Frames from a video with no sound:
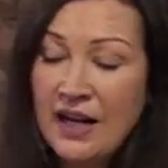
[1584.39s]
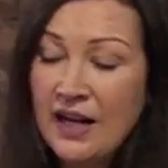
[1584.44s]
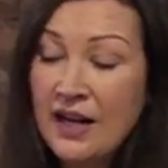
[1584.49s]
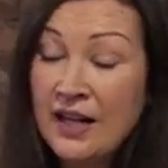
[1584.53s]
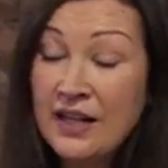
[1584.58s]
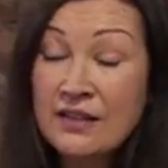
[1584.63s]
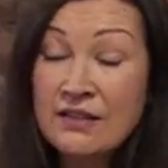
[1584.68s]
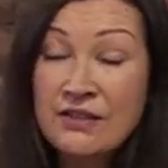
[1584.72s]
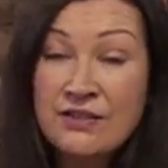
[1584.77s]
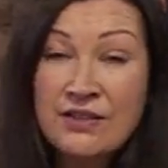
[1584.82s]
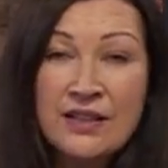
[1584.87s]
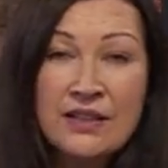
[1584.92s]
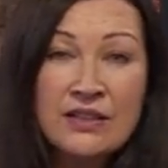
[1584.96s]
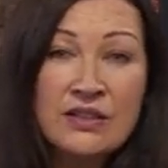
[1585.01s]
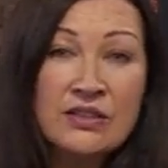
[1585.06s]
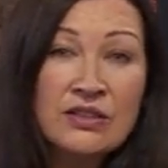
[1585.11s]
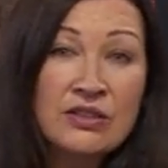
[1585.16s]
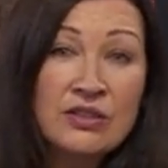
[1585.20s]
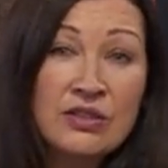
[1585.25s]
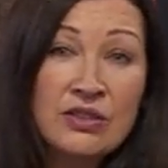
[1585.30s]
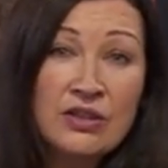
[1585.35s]
I thank
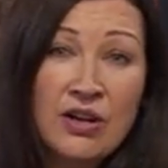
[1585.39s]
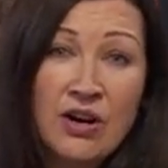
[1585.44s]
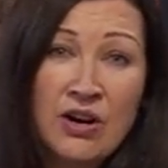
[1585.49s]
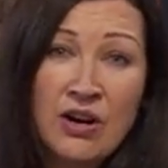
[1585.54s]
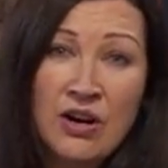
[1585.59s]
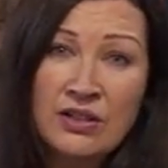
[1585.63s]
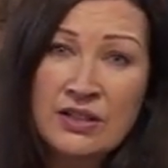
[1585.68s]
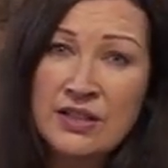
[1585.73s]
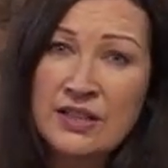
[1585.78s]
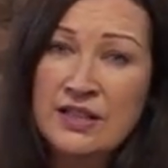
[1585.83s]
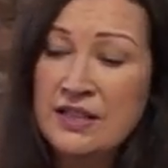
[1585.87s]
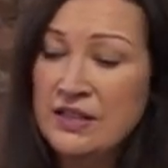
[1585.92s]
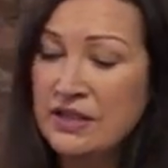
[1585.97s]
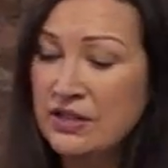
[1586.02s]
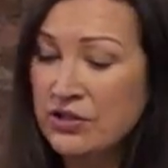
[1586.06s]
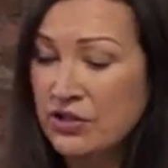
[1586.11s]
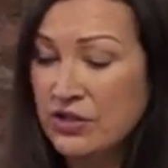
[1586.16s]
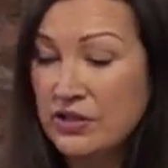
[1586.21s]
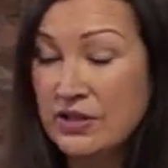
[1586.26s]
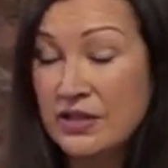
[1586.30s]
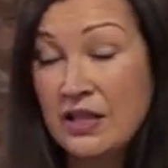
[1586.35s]
God he
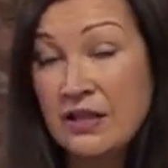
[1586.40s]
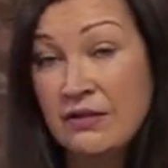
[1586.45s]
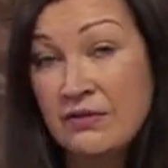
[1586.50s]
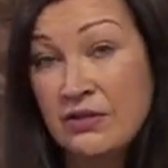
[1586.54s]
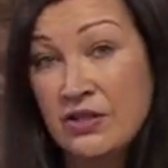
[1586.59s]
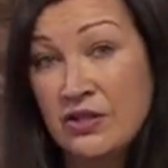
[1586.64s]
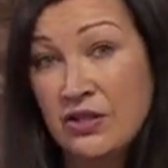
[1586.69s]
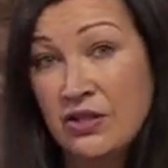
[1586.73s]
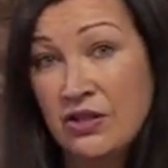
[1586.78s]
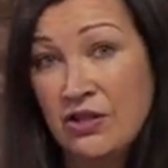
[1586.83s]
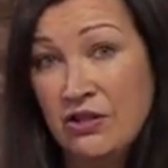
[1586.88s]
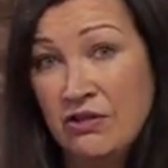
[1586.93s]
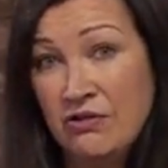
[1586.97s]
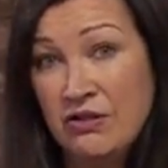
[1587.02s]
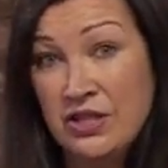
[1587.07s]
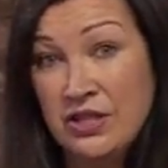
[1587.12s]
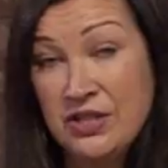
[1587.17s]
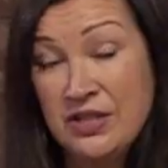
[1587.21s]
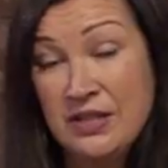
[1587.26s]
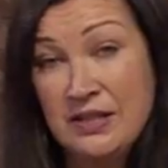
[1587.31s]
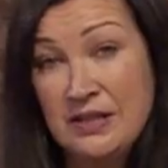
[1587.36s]
just gave us the
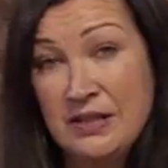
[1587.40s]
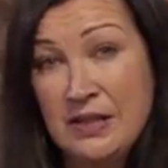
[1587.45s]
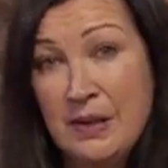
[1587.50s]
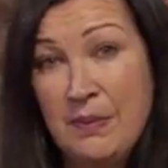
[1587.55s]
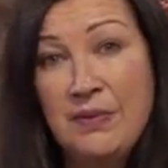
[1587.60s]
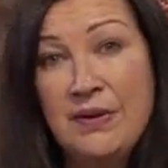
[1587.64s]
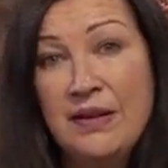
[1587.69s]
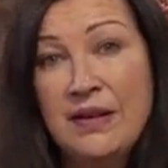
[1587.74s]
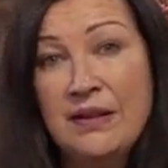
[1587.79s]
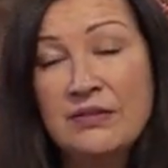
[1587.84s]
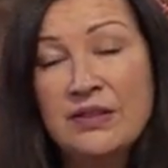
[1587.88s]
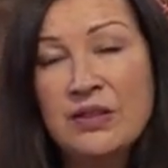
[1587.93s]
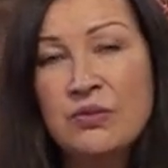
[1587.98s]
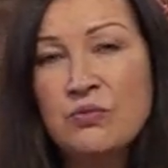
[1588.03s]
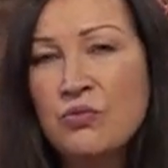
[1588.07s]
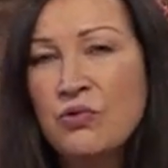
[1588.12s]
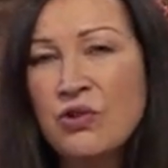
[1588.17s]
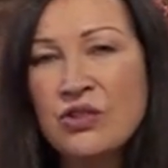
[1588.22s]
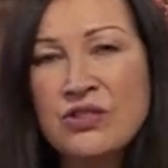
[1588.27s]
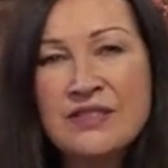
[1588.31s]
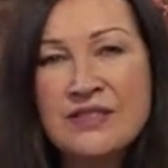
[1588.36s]
courage to step out. It
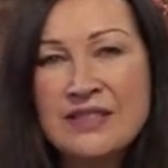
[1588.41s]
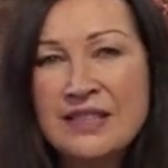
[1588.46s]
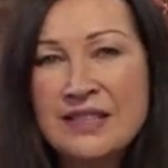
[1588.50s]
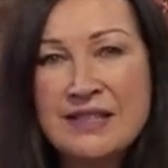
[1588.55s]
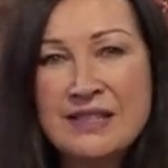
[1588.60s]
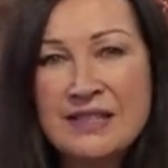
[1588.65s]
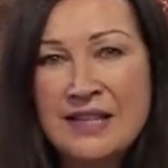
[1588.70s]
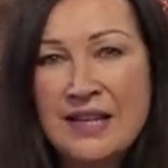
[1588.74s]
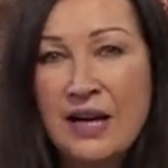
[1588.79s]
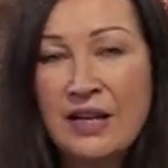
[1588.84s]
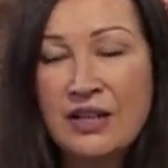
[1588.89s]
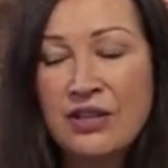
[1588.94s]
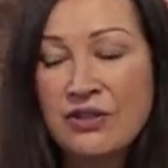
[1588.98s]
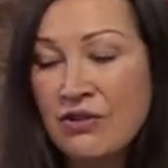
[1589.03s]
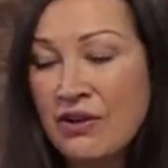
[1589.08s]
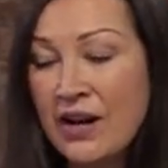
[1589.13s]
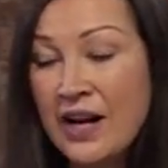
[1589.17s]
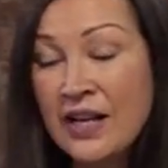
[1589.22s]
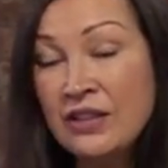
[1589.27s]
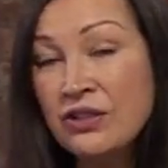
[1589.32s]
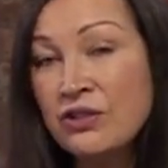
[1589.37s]
wasn't easy. I
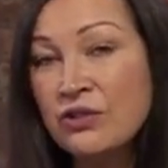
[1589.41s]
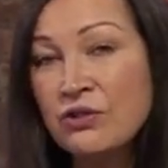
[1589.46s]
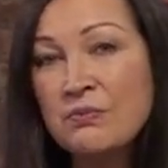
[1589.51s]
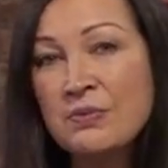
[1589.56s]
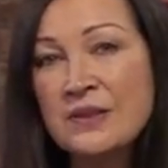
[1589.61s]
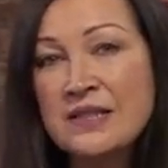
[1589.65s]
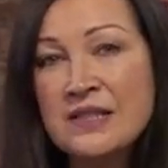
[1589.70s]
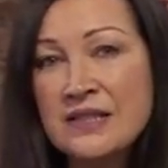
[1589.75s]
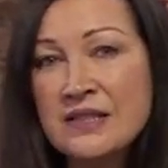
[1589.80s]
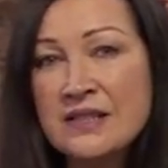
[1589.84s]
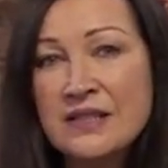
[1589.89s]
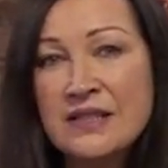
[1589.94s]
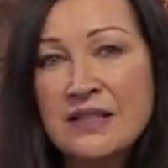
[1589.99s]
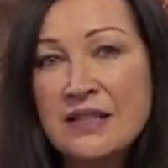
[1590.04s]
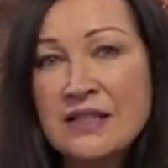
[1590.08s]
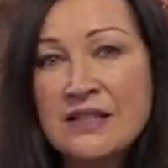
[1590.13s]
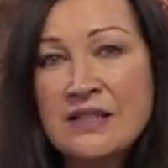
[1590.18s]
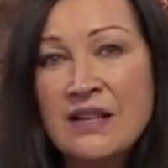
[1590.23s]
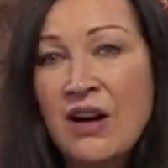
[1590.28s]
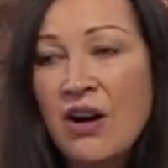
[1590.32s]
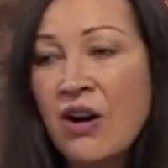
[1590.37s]
cried through bitter
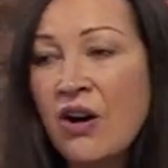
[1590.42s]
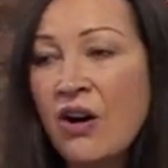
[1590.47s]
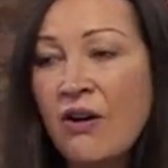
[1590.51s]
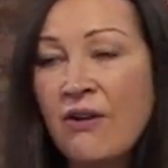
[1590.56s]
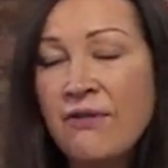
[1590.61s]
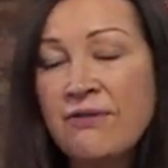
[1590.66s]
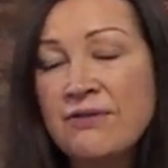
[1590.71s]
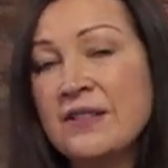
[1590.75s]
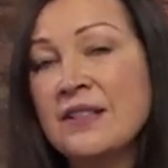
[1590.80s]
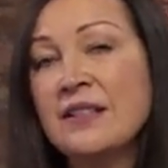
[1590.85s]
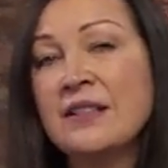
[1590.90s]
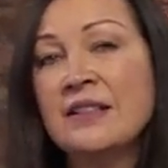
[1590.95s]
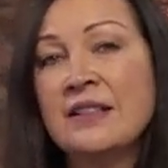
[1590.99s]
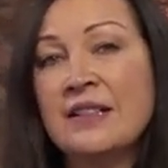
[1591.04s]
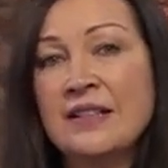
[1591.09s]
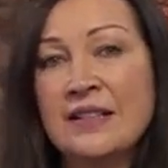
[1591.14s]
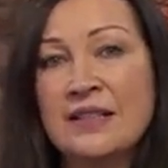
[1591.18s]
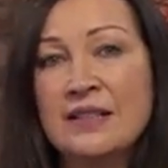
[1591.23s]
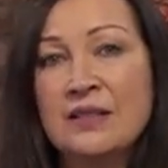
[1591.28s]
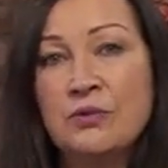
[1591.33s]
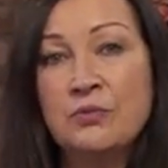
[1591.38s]
tears, often at
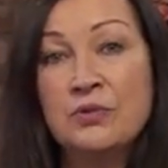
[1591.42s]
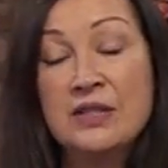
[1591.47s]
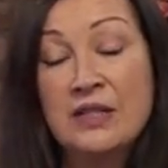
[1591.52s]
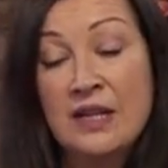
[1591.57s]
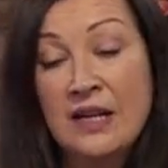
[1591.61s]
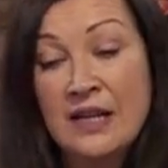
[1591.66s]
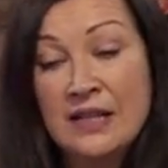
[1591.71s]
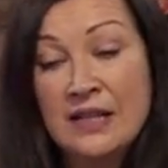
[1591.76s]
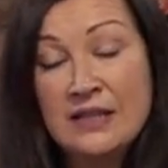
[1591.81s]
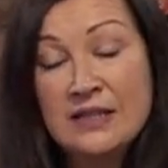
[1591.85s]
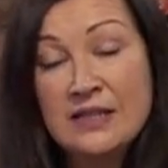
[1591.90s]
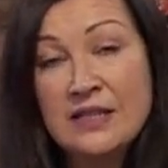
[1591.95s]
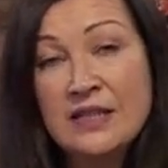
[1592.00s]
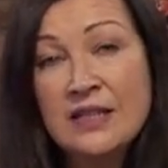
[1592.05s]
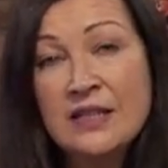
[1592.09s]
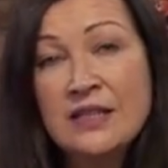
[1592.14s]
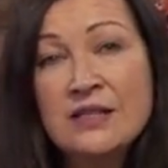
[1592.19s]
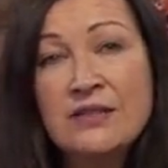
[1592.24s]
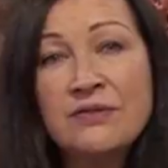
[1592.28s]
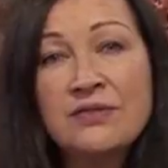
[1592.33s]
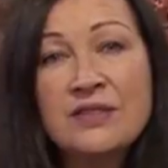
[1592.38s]
night, with
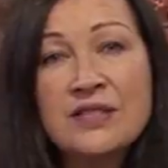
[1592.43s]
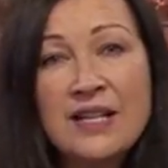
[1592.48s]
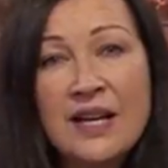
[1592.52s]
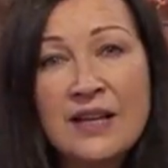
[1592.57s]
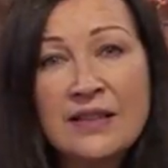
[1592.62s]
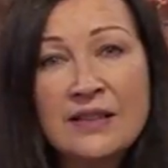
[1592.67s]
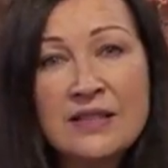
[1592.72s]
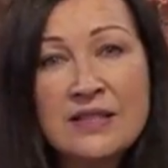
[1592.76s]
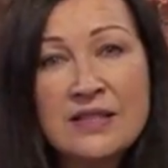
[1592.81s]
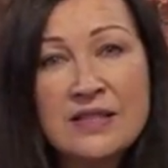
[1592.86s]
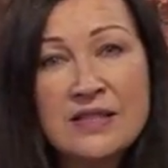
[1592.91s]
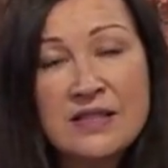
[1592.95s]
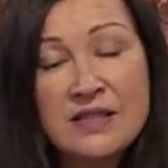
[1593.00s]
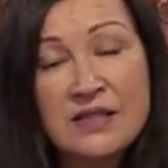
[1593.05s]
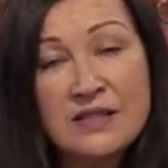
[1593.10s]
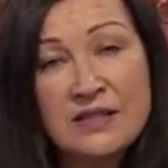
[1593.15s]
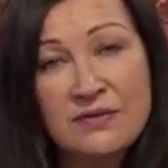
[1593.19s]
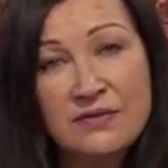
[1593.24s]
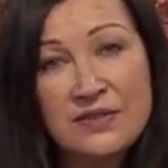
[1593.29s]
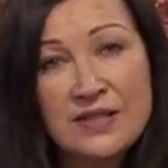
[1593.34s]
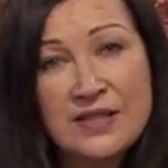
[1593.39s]
tears of sadness,
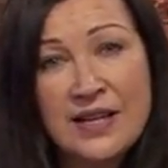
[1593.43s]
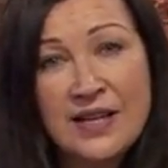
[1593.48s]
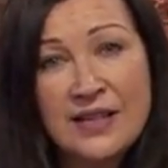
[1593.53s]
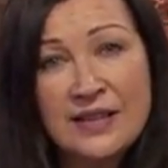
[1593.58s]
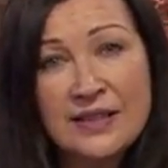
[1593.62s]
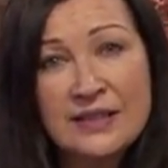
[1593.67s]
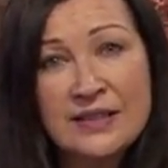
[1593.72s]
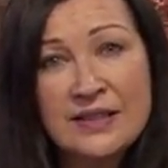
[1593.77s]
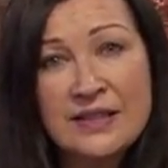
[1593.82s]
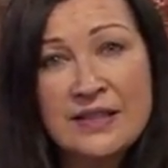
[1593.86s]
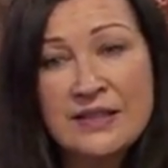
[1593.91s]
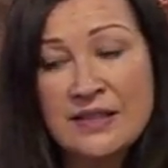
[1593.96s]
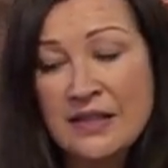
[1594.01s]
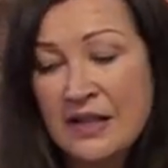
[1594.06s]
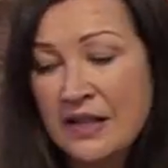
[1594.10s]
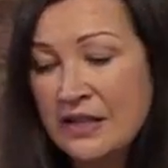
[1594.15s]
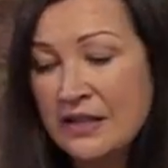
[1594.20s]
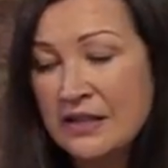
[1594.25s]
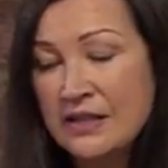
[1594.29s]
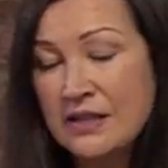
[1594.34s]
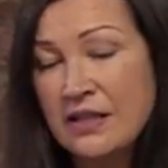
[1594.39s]
tears of tiredness,
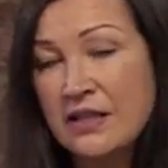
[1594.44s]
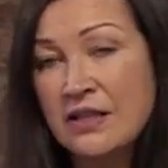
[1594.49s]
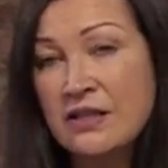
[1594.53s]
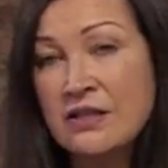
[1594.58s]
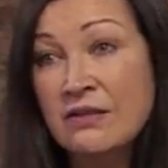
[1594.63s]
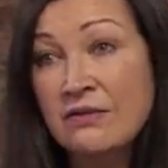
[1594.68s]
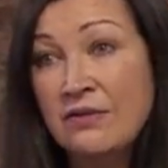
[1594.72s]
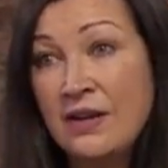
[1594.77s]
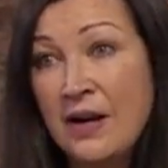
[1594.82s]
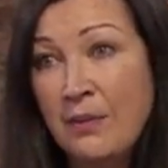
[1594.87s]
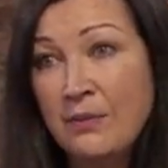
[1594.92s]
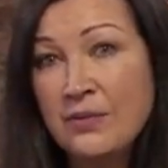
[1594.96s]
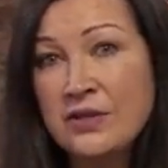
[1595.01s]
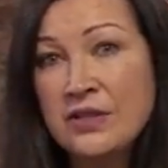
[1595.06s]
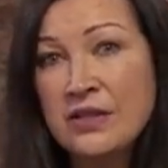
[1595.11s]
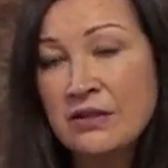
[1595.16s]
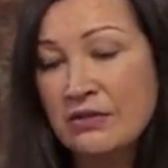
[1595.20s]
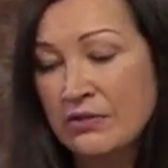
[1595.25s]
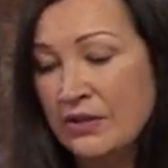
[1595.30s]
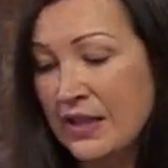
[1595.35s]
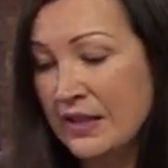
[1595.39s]
tears of
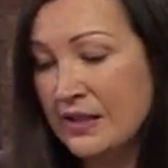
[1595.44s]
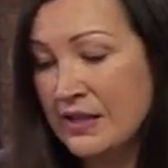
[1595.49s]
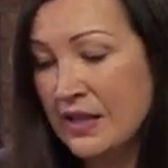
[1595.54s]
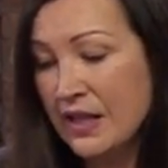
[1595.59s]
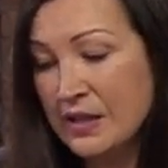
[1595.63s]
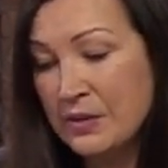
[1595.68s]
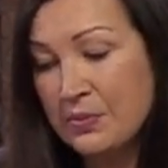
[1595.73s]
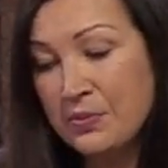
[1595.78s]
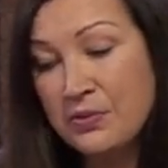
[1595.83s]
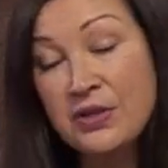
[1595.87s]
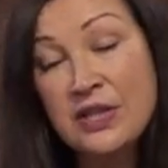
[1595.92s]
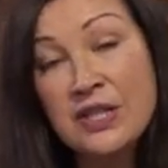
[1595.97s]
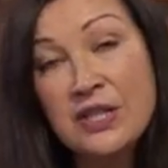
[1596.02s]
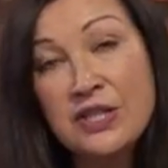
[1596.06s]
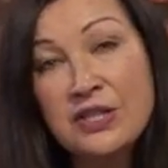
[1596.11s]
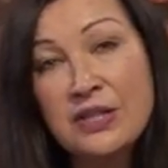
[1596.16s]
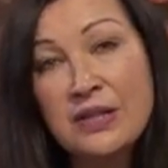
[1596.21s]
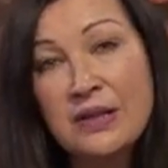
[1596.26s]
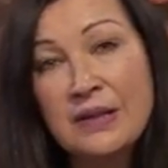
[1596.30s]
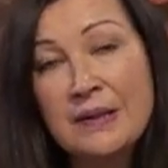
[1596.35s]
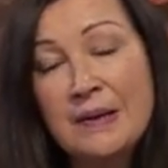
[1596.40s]
absolute
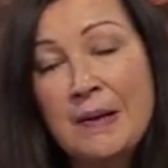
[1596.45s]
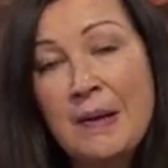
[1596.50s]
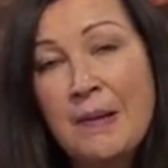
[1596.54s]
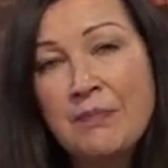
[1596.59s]
exasperation.